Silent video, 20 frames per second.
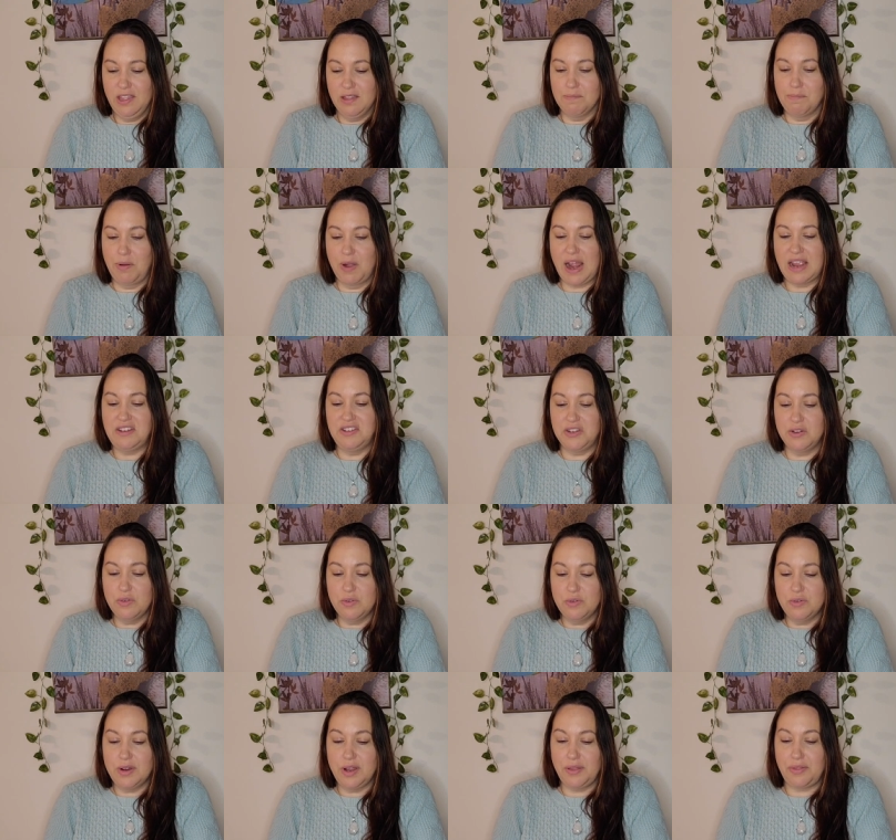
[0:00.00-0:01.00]
but I
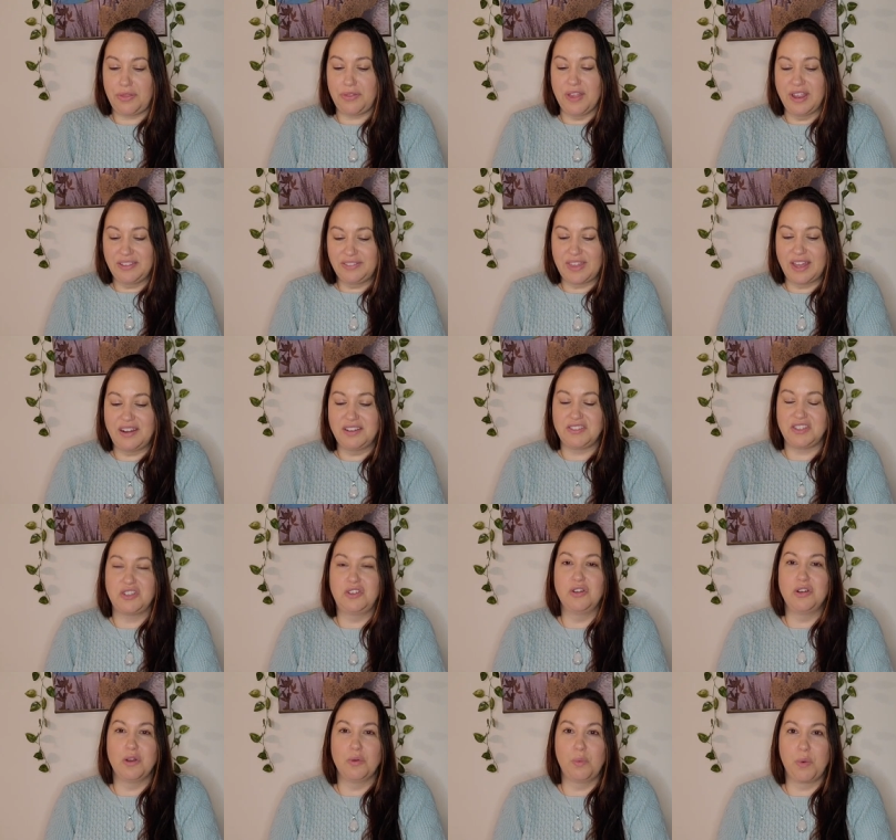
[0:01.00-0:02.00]
do think that it's
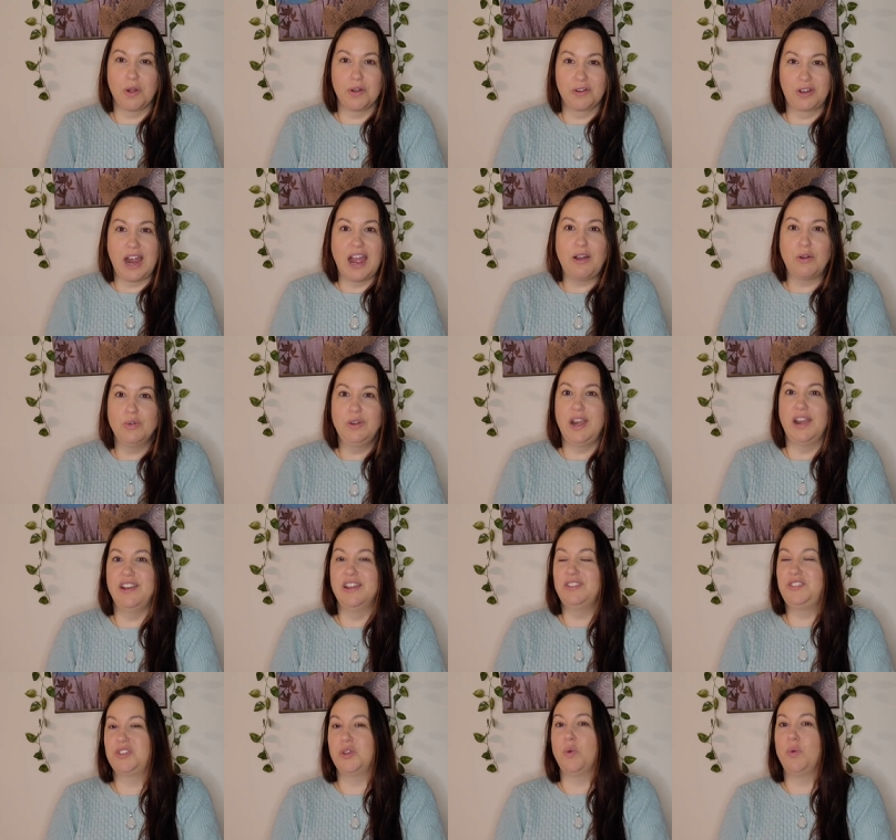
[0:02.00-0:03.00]
gonna work out
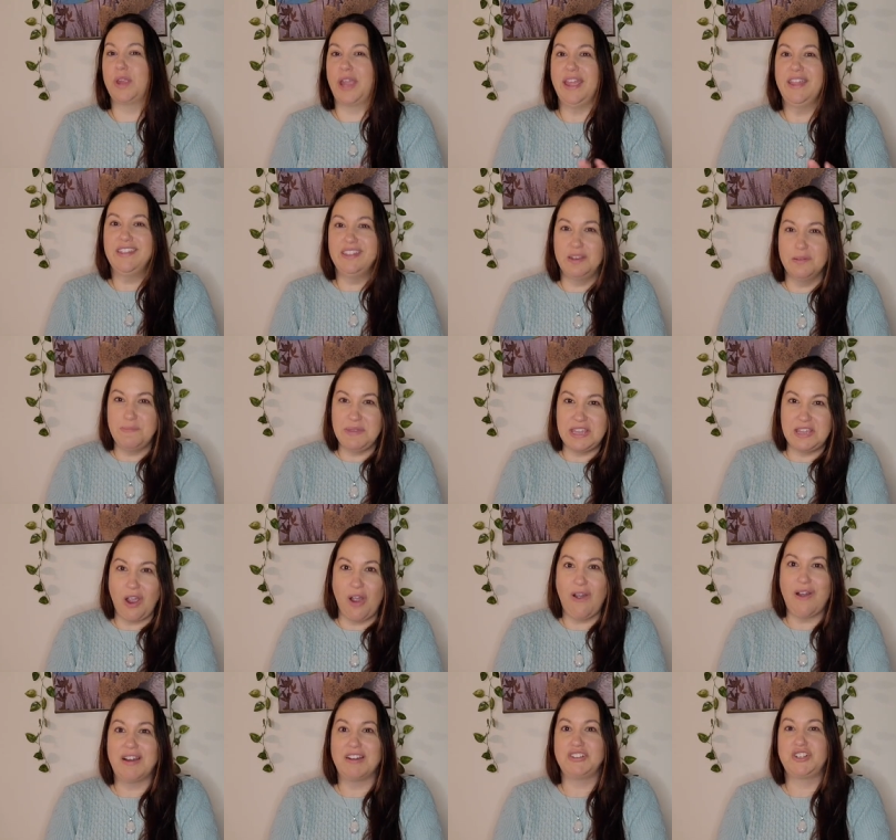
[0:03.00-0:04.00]
and it's okay to be
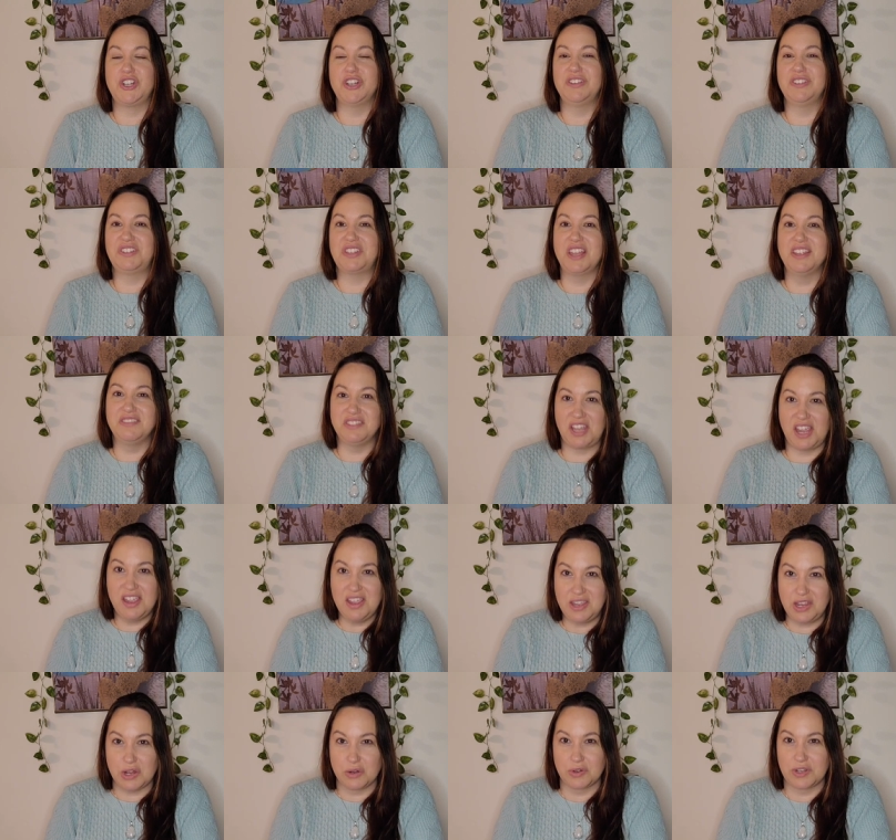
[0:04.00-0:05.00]
cautious and
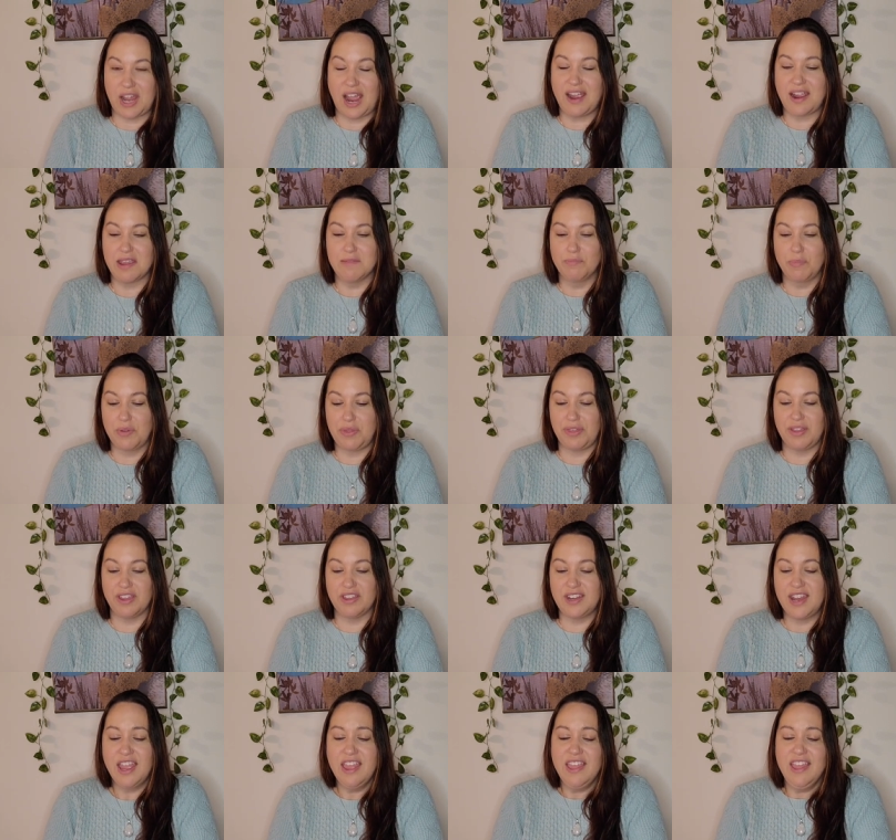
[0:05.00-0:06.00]
take your time with
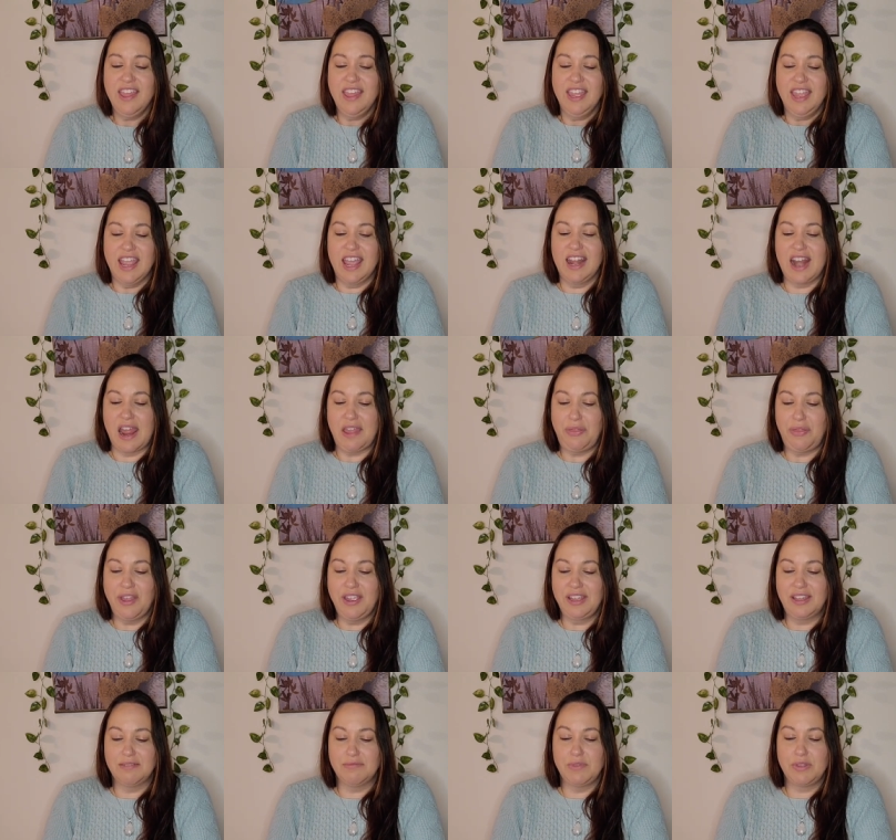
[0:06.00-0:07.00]
it. And I
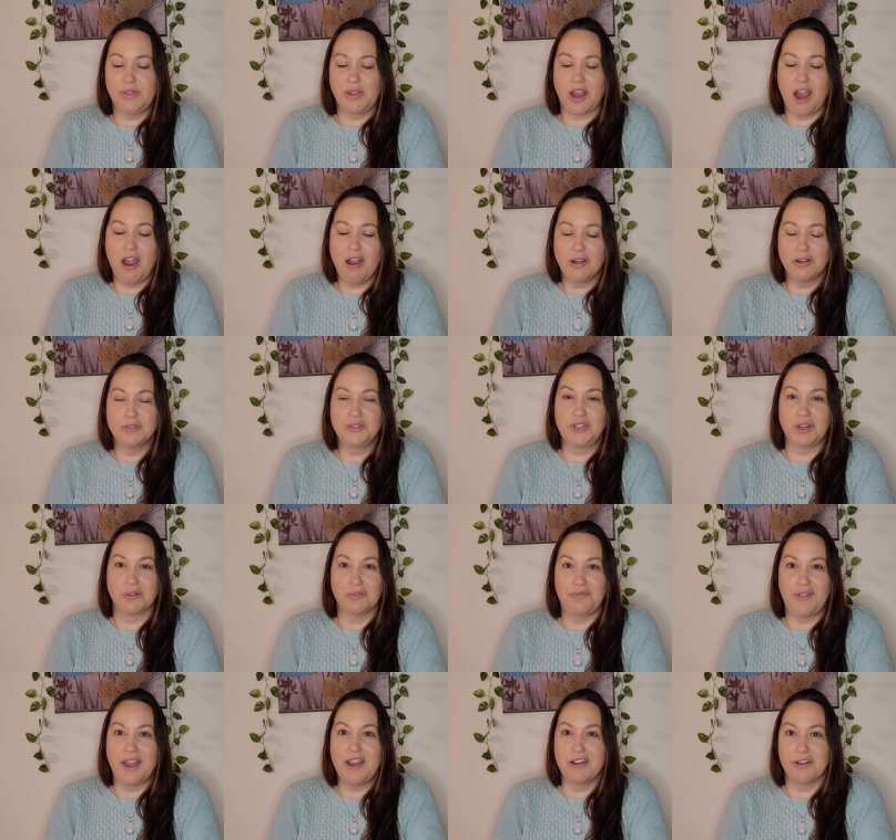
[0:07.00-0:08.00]
think the cards are
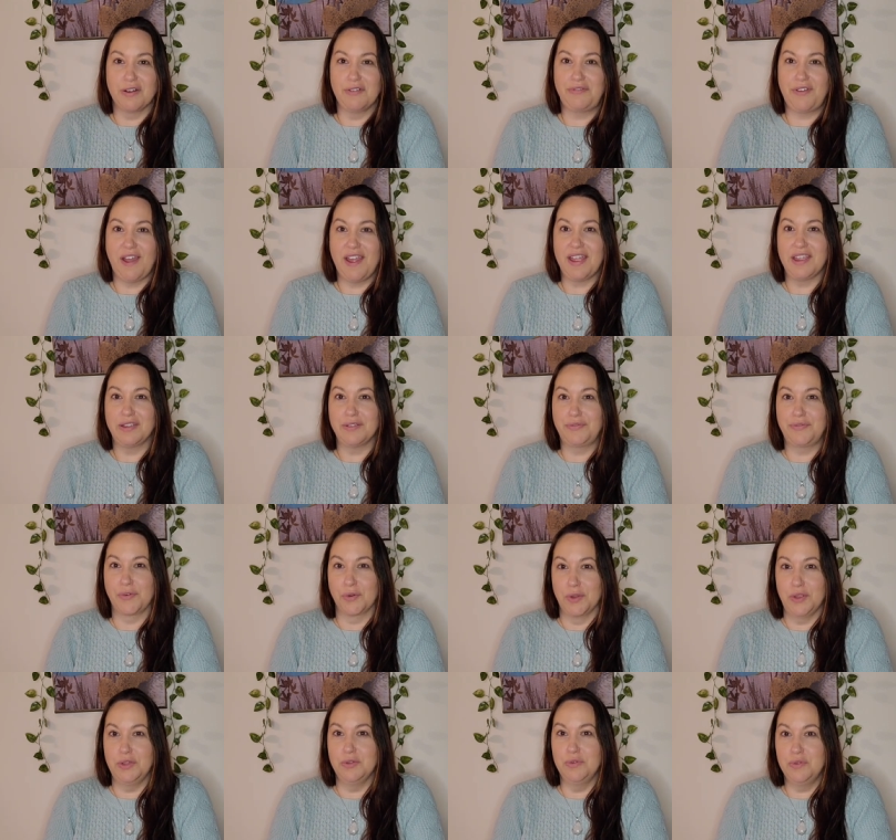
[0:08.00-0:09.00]
verifying
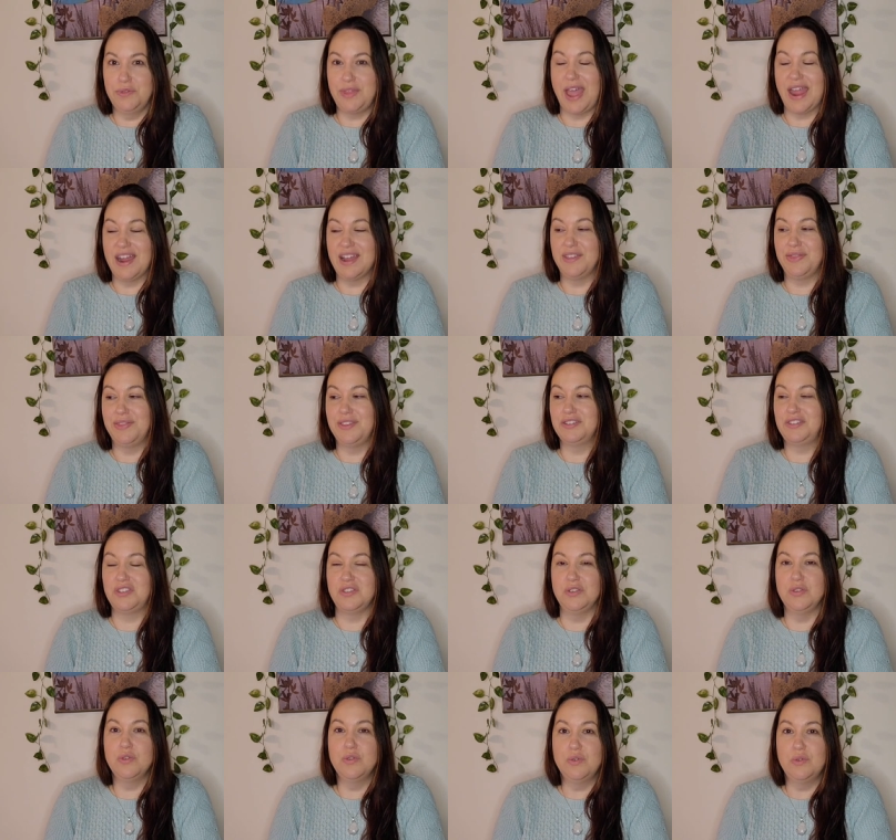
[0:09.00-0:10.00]
for you that this
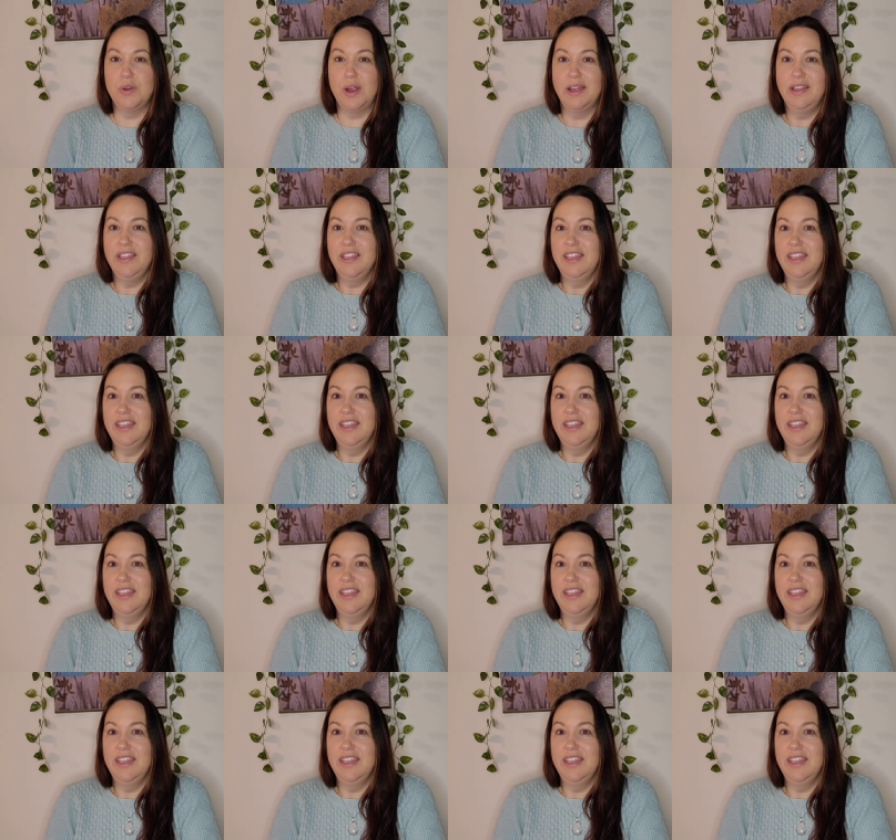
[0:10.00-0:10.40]
new